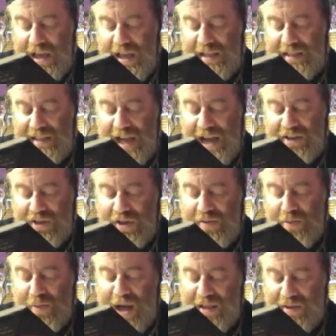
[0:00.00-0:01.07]
It's
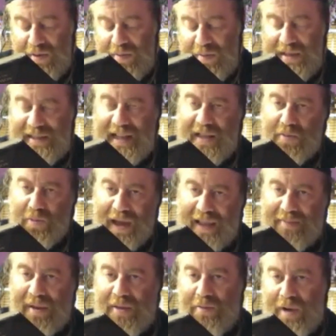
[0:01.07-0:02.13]
actually volume. It's not
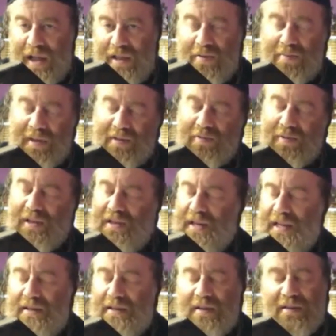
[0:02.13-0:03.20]
weight, but volume, but we
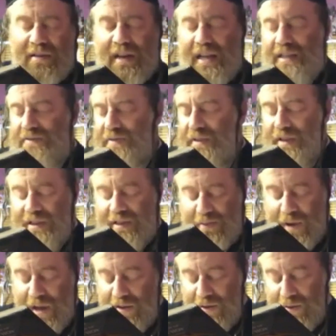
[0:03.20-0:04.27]
transfer this
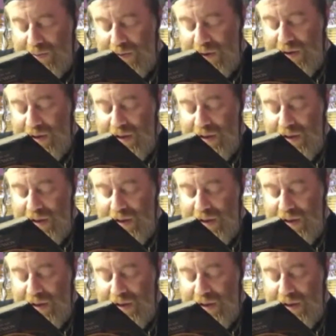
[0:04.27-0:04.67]
volume,